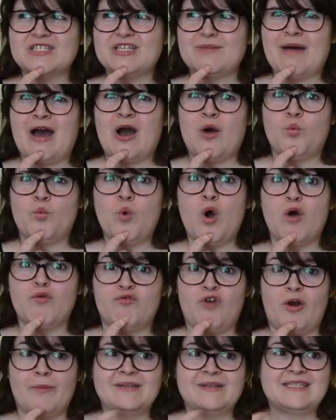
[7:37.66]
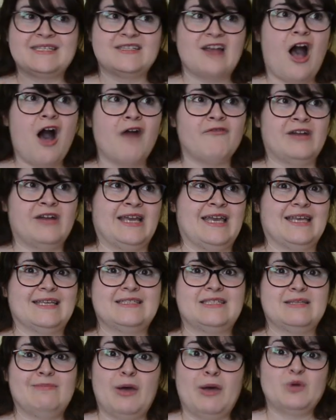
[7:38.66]
about what Robin Starveling is
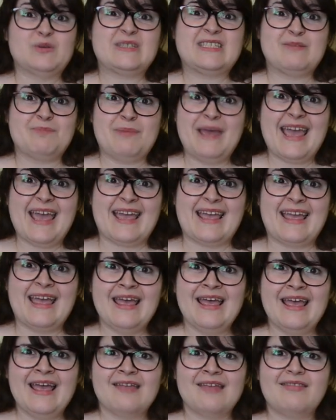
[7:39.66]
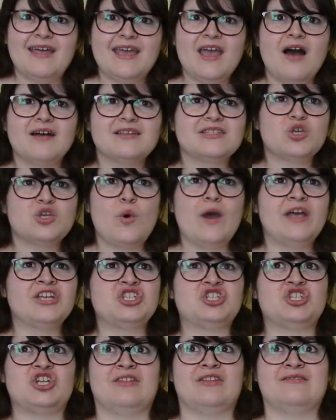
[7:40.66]
supposed to be. They ask
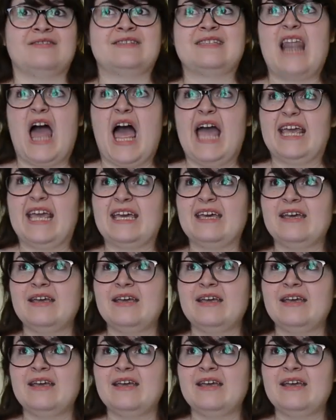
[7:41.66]
questions like,